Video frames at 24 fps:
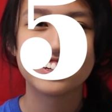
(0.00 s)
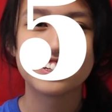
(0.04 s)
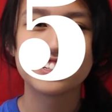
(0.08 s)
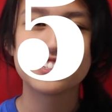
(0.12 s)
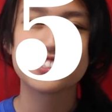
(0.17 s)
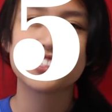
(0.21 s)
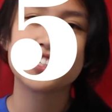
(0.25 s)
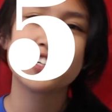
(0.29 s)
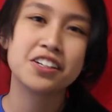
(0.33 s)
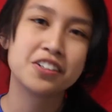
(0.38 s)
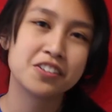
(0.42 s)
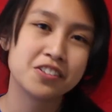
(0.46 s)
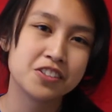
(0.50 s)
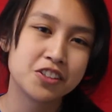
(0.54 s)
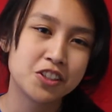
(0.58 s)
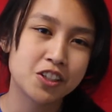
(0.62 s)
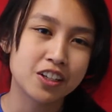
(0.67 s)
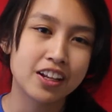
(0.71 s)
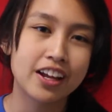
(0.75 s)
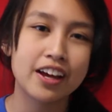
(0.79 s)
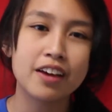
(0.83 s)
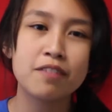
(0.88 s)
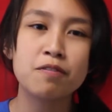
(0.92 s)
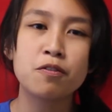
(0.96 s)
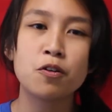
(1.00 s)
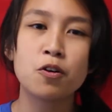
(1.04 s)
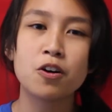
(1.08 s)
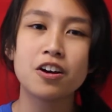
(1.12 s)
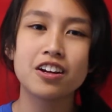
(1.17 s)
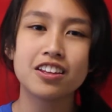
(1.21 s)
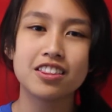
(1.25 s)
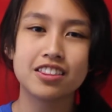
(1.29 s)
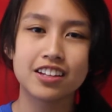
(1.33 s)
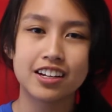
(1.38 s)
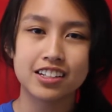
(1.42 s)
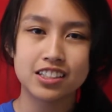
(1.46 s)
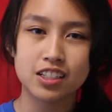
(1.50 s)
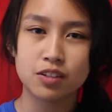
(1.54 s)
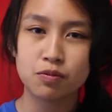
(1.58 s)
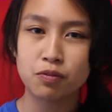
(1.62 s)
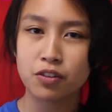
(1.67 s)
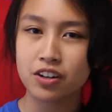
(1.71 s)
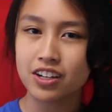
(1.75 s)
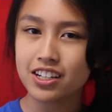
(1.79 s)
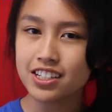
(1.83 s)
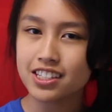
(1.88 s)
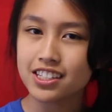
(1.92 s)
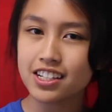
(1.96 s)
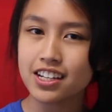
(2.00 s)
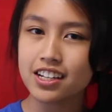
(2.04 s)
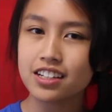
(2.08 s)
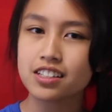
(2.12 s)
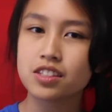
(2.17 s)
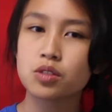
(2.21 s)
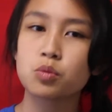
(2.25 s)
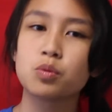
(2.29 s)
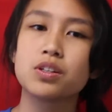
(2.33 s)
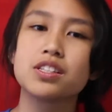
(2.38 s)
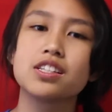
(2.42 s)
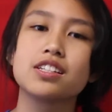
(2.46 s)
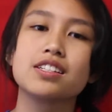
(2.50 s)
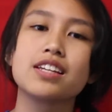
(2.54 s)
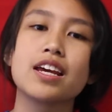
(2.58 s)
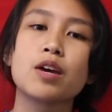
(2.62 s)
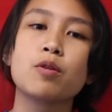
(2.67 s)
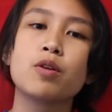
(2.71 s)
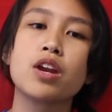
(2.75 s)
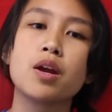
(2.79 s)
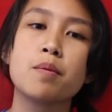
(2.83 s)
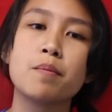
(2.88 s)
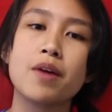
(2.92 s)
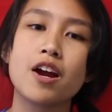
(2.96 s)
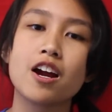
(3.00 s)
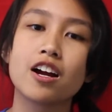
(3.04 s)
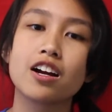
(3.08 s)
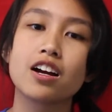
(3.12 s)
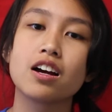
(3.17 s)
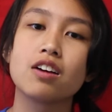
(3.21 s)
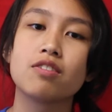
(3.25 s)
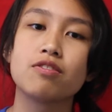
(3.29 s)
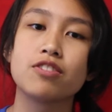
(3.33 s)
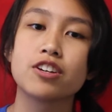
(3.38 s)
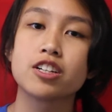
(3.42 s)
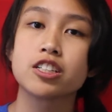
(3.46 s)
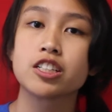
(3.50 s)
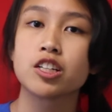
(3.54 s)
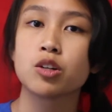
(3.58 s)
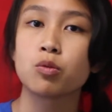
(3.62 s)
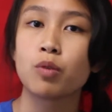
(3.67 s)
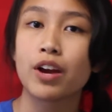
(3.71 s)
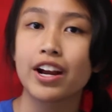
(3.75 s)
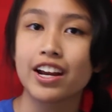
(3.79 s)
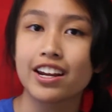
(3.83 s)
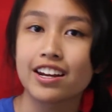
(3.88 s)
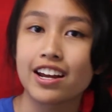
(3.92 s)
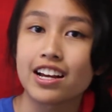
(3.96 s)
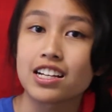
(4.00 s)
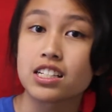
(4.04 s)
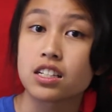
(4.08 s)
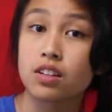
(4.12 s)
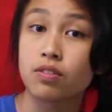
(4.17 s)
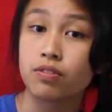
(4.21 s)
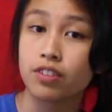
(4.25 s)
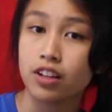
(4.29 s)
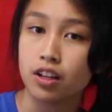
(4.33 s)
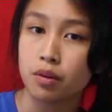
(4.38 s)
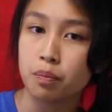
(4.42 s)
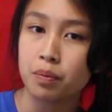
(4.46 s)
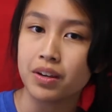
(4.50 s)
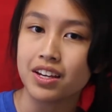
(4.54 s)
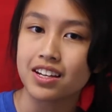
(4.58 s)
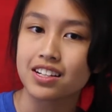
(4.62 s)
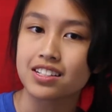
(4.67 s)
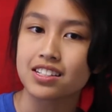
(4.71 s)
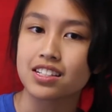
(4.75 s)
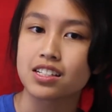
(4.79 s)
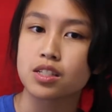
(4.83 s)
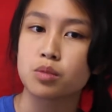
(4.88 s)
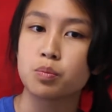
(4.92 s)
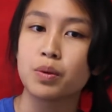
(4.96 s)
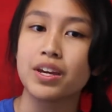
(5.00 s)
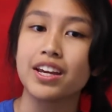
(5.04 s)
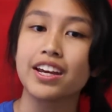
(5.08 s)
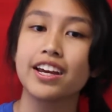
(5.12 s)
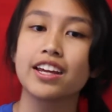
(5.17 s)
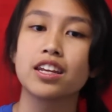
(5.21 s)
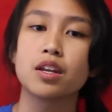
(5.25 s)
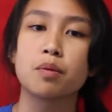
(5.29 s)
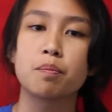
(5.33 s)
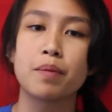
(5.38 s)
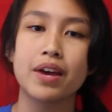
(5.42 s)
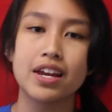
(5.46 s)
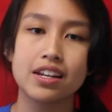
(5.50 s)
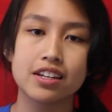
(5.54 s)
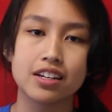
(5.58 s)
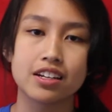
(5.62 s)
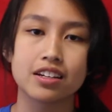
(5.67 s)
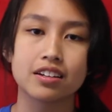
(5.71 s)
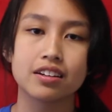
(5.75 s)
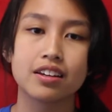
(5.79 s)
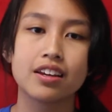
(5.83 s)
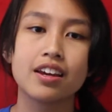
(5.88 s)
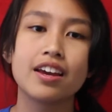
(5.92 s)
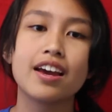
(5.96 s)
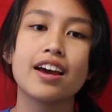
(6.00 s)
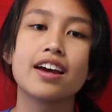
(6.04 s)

So, July 4, 1946 was the day when America officially recognized the Philippines as being independent